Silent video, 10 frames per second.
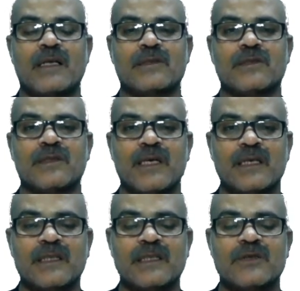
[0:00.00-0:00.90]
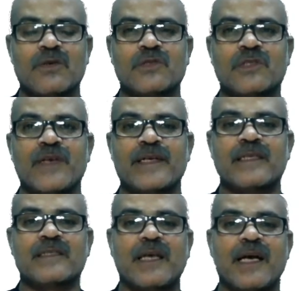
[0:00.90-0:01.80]
The reduction is also defined
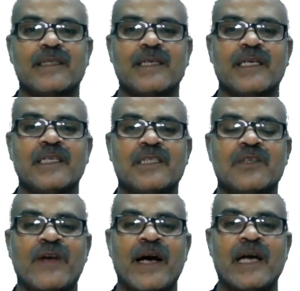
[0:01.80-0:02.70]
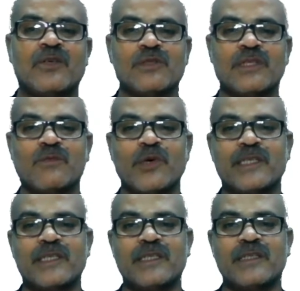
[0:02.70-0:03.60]
as either addition of hydrogen
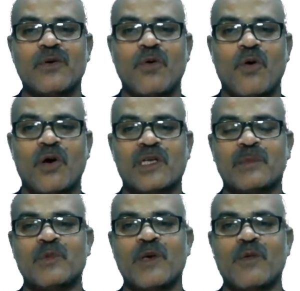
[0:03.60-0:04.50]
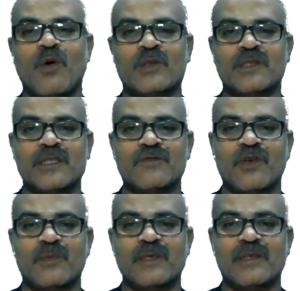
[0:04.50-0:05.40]
moiety or removal of oxygen
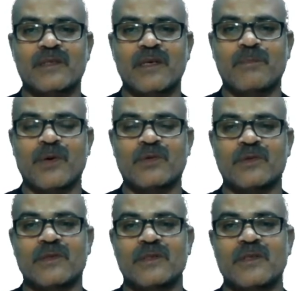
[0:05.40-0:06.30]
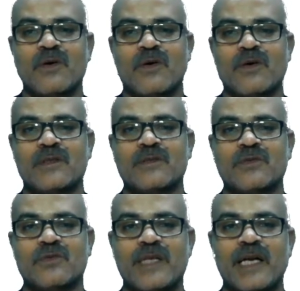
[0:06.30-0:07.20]
from a compound.
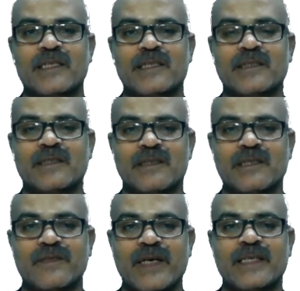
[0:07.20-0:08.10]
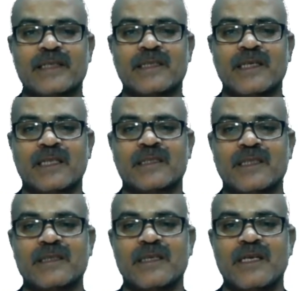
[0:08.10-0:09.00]
So that is defined as a
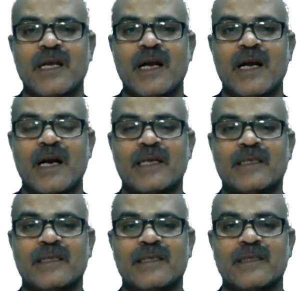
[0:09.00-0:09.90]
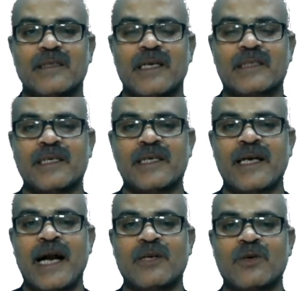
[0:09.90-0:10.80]
reduction. And reduction
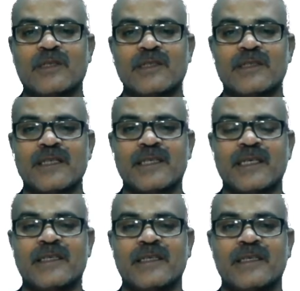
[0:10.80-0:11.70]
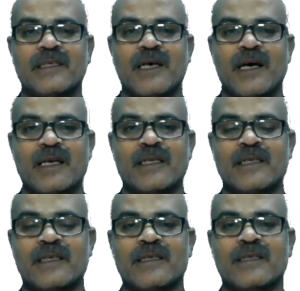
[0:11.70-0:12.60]
and hydrolysis, I said
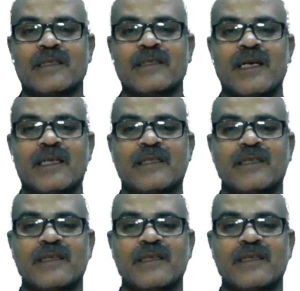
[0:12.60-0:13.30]
earlier that